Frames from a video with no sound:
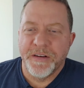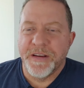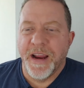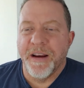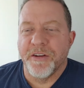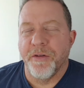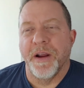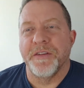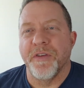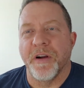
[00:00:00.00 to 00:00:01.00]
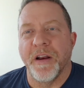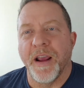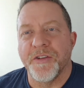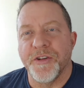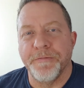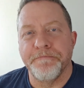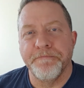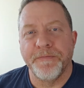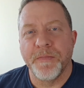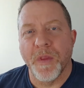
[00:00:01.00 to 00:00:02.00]
and data transfer connection
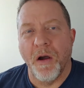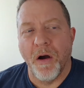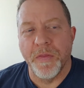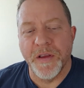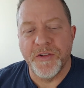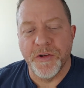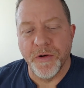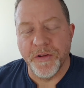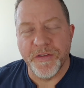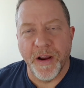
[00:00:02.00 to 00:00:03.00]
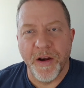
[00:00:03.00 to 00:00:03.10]
on these units, I